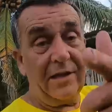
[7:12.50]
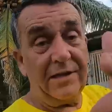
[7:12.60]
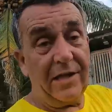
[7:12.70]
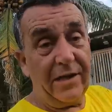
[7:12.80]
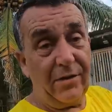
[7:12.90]

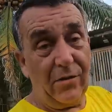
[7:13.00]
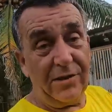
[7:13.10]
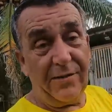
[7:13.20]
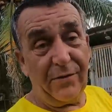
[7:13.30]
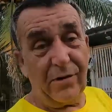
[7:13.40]
catch you later,
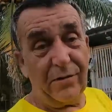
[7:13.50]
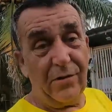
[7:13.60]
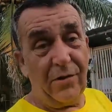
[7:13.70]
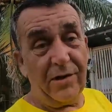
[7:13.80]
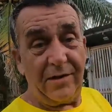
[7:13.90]
guys. Have a great
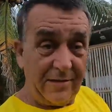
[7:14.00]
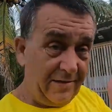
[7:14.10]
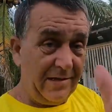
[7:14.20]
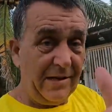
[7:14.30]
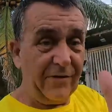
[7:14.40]
night.
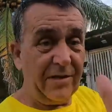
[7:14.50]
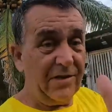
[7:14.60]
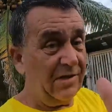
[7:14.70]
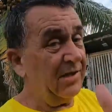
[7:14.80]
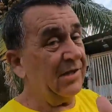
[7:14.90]
Love you.
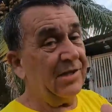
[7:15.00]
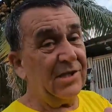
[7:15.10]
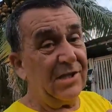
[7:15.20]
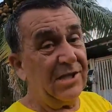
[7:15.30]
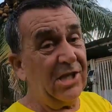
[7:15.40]

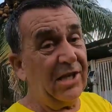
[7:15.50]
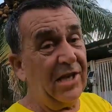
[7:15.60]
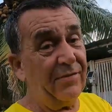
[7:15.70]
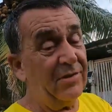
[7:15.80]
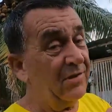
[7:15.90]
Share the
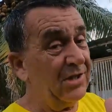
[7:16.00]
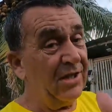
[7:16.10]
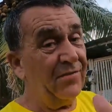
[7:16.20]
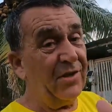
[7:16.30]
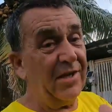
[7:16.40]
loving.
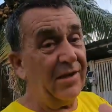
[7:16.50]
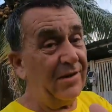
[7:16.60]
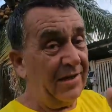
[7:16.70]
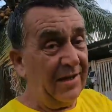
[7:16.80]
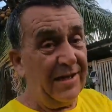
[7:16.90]
Share the
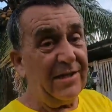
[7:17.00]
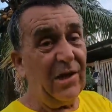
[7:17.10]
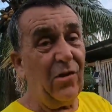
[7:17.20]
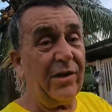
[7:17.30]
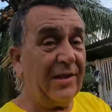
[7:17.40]
video. Hit
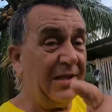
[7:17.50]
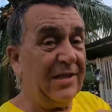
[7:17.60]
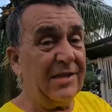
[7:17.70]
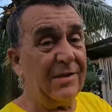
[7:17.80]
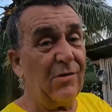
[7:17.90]
the like.
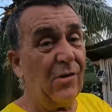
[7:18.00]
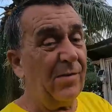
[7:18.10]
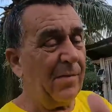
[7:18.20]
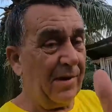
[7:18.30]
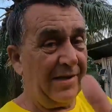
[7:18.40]
Hit the
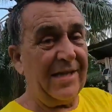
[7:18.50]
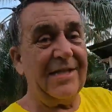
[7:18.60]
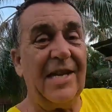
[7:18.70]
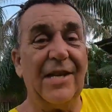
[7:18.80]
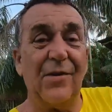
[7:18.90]
subscribe.
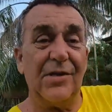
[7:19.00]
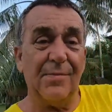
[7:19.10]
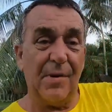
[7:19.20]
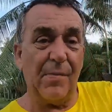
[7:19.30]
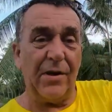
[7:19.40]
Catch you later,
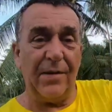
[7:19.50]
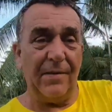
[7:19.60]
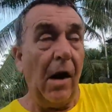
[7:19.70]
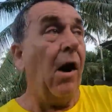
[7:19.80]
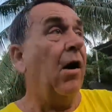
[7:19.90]
guys. Bye-bye.
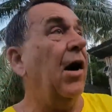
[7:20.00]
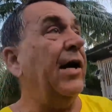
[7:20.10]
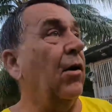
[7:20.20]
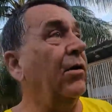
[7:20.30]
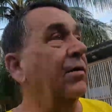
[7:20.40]
Oh, hang